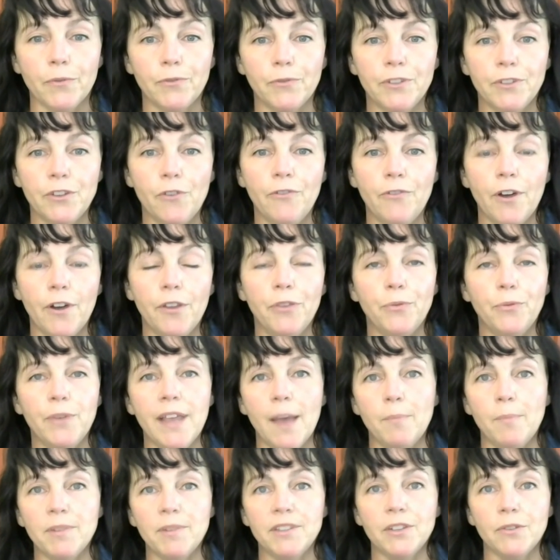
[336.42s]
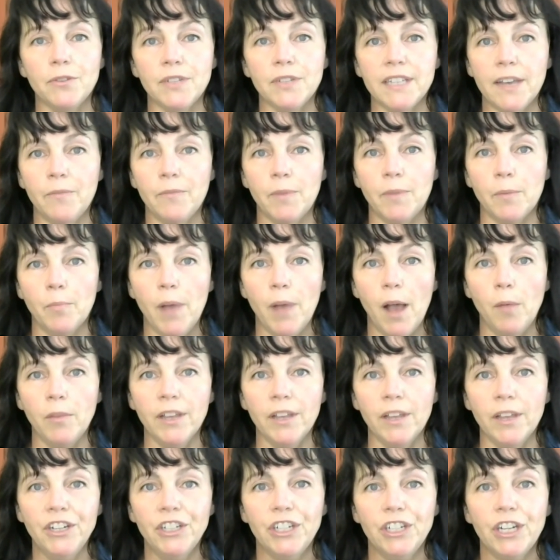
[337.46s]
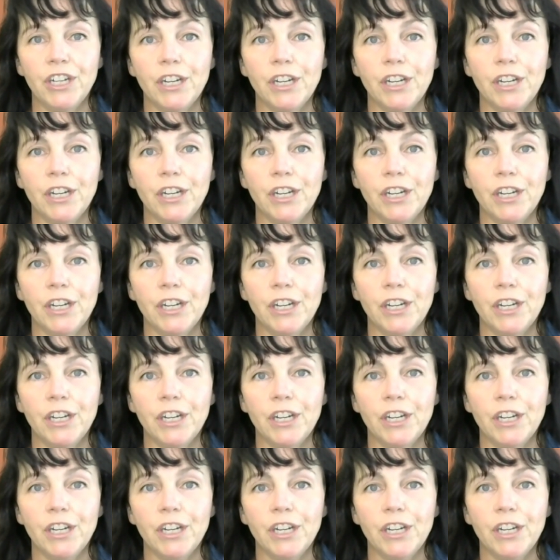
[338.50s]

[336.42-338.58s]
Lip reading: far, 3 episodes have been published. Excellent.